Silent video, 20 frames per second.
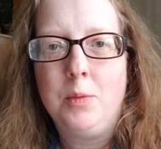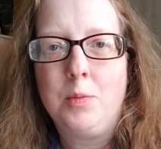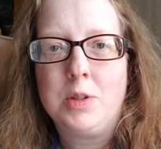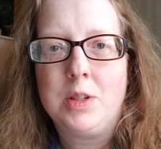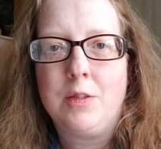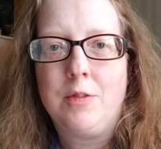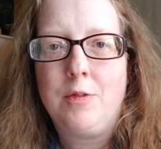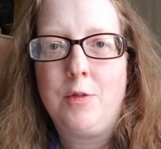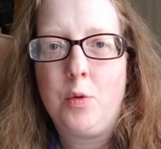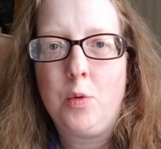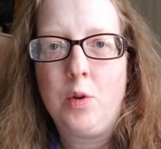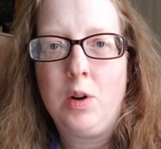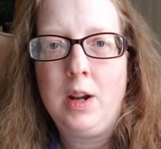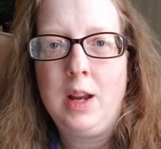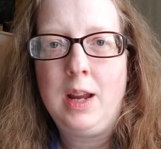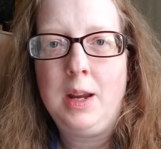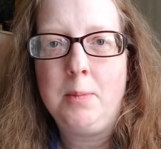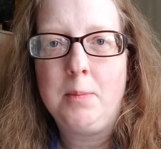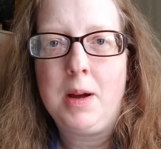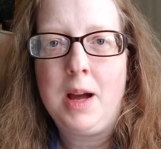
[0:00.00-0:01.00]
It was a
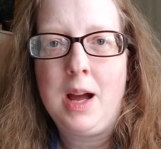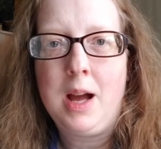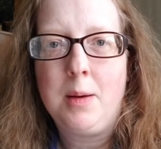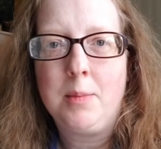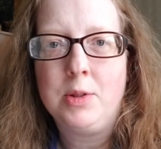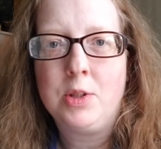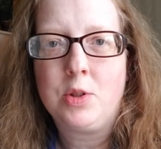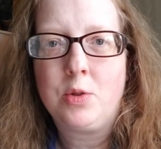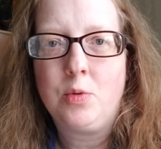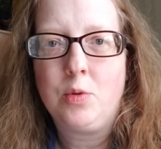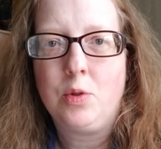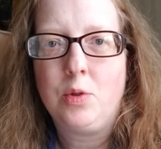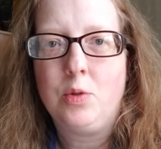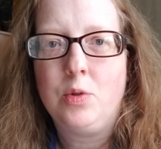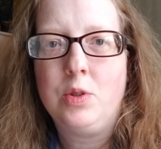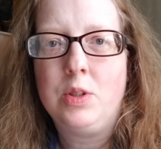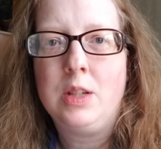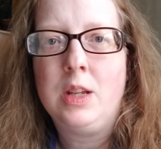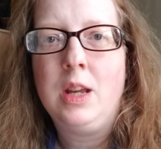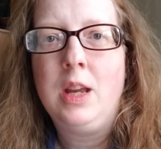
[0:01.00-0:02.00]
four-night Bahamas
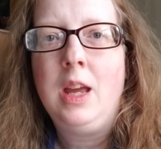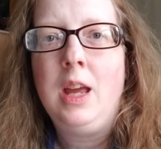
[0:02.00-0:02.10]
cruise